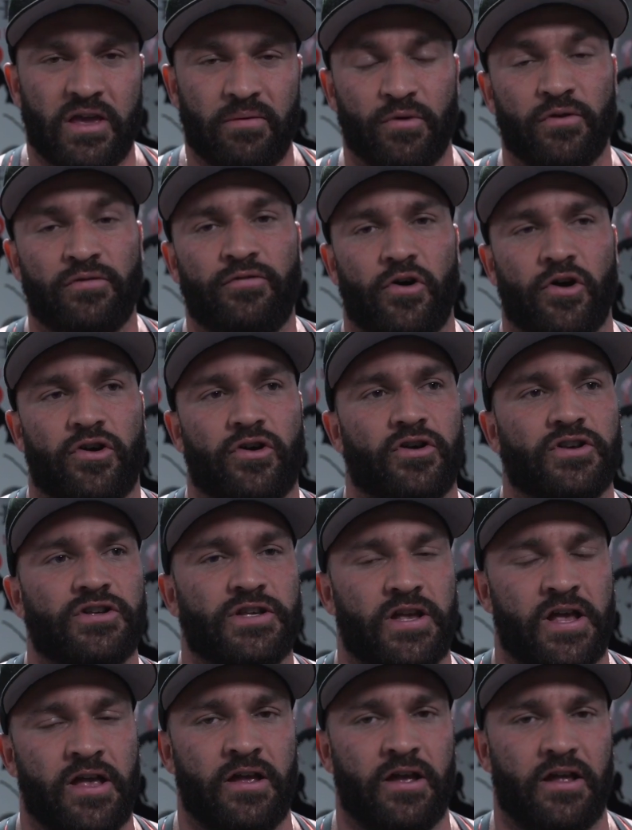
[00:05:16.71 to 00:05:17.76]
focused
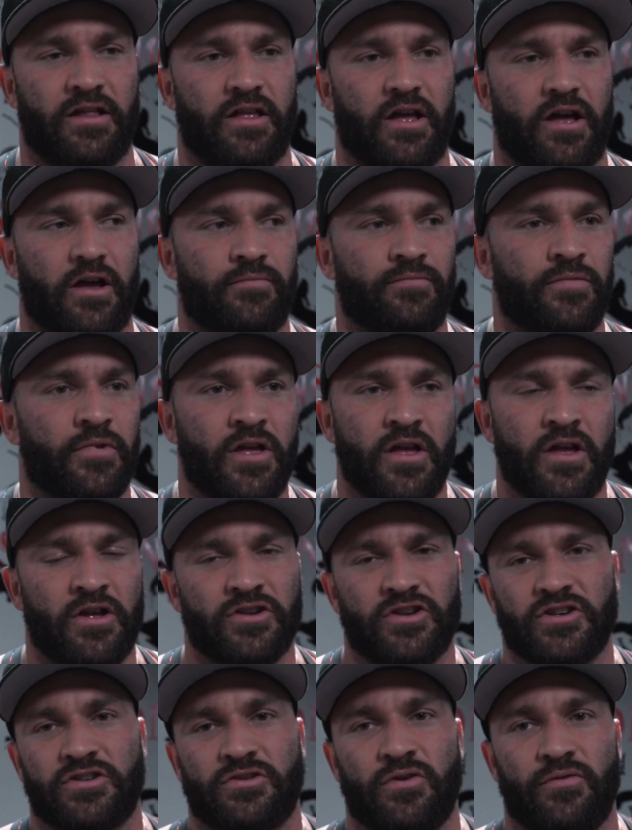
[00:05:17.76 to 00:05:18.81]
and
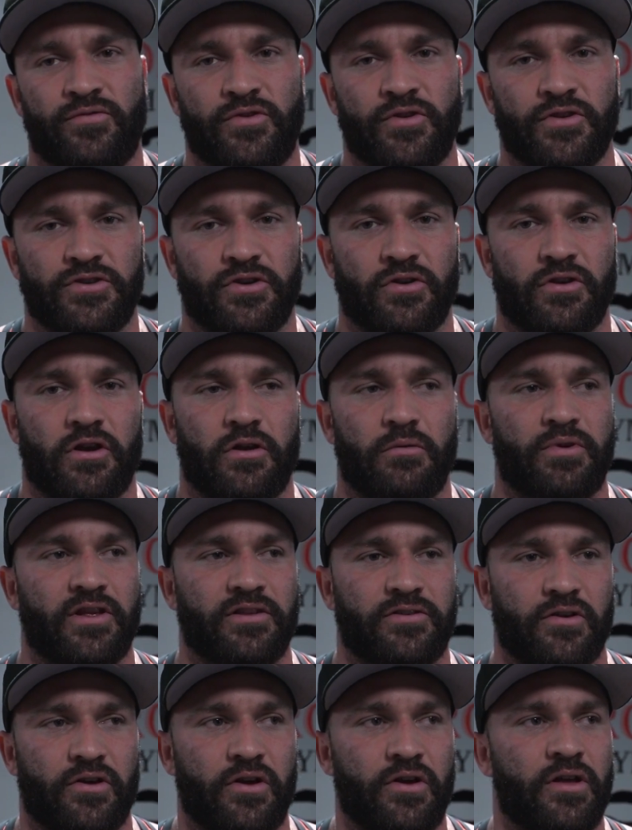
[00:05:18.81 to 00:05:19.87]
just confuse you a little bit.
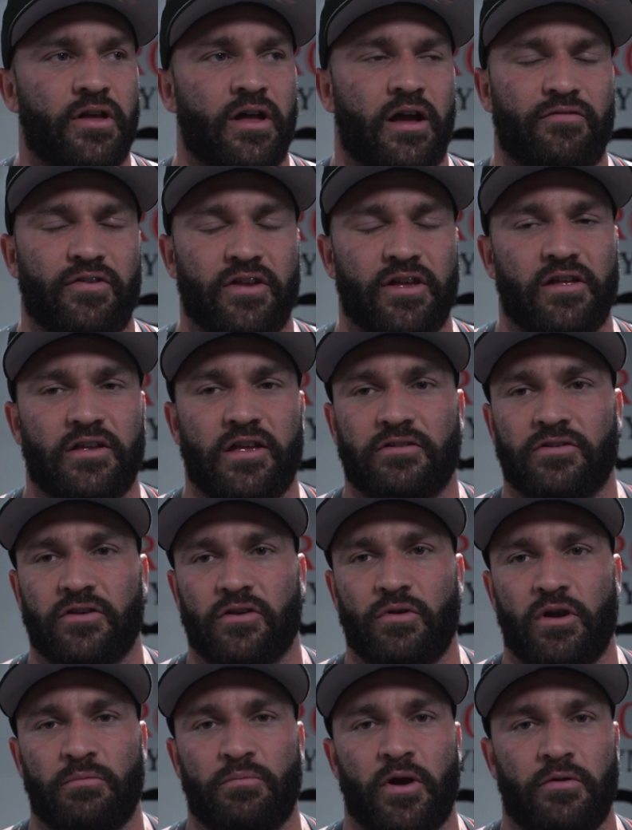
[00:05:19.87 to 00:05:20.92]
So I think it gets a
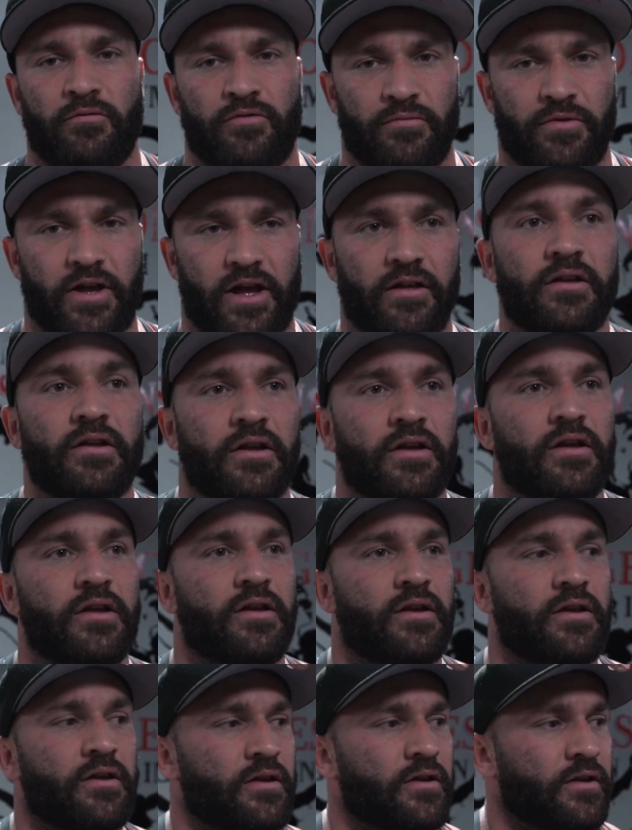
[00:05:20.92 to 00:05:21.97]
great pump from that.
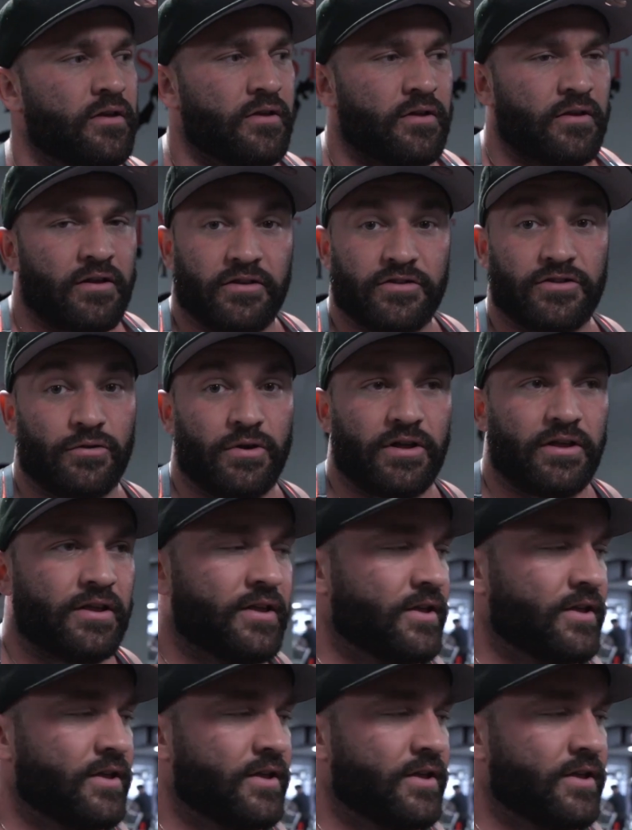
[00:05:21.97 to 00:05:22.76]
Let's do it.